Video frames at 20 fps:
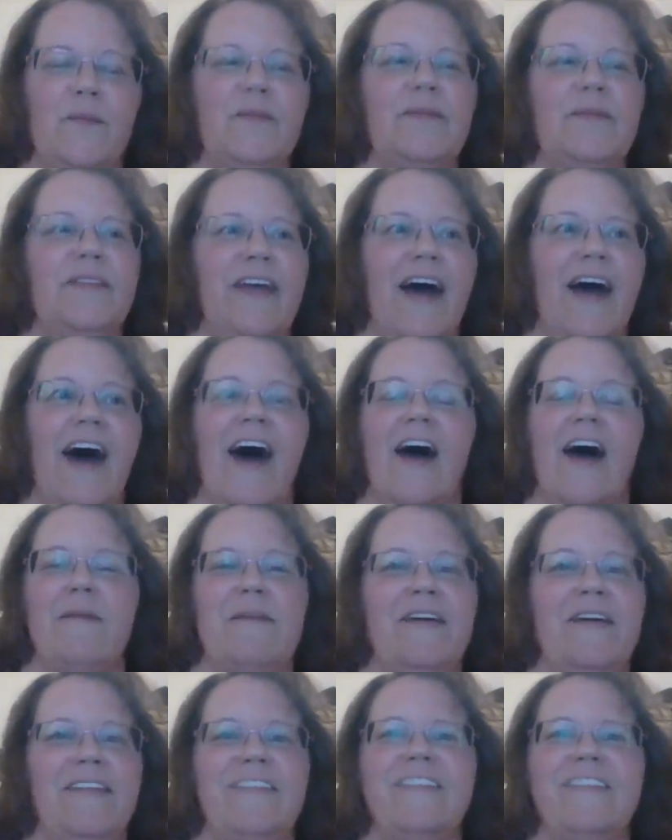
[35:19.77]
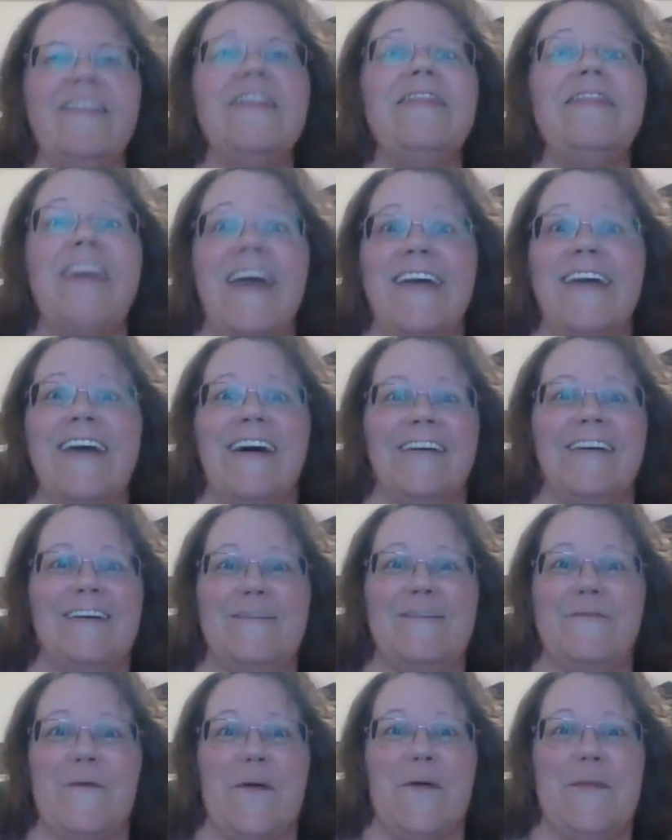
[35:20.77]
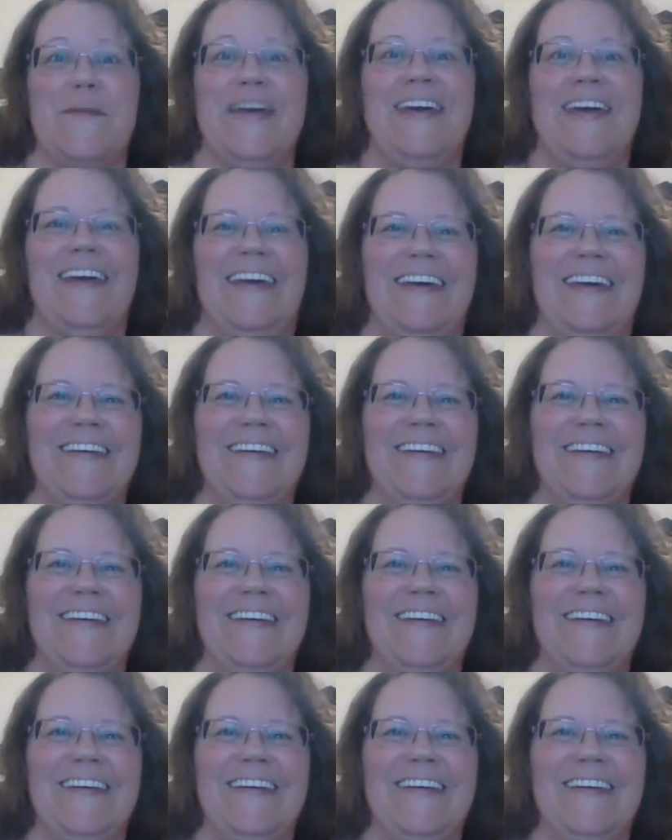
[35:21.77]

yeah, I mean, thank Kelli for me